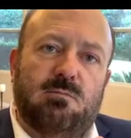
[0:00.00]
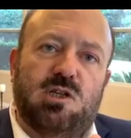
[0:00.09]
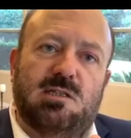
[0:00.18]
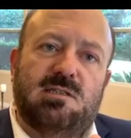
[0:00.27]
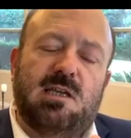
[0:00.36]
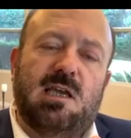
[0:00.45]
from
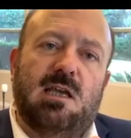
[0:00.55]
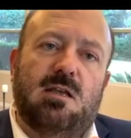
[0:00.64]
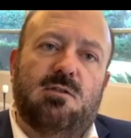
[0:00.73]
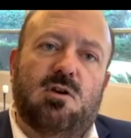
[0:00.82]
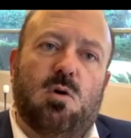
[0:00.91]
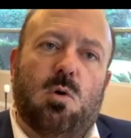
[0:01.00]
just singing
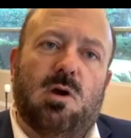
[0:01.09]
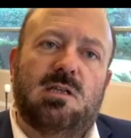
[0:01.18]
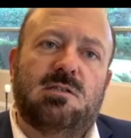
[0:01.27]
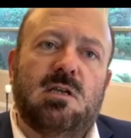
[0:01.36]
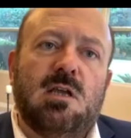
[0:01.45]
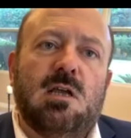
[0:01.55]
in the
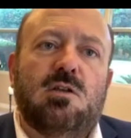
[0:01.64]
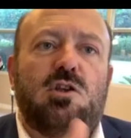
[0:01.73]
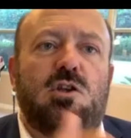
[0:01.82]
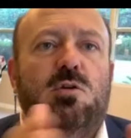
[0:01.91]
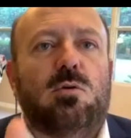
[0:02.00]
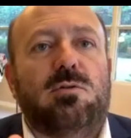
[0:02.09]
chorus
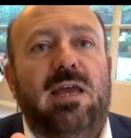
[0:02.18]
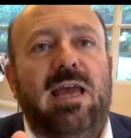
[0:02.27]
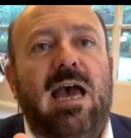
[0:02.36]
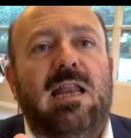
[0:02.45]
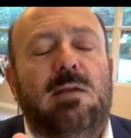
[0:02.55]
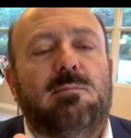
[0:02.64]
to they
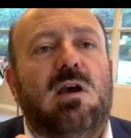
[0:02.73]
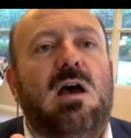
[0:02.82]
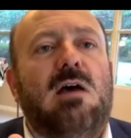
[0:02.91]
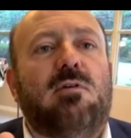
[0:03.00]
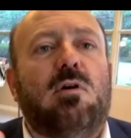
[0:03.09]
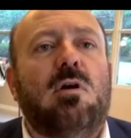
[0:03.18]
had him
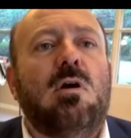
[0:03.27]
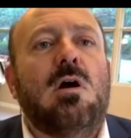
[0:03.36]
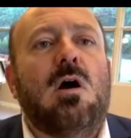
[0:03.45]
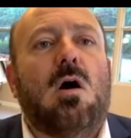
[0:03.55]
cover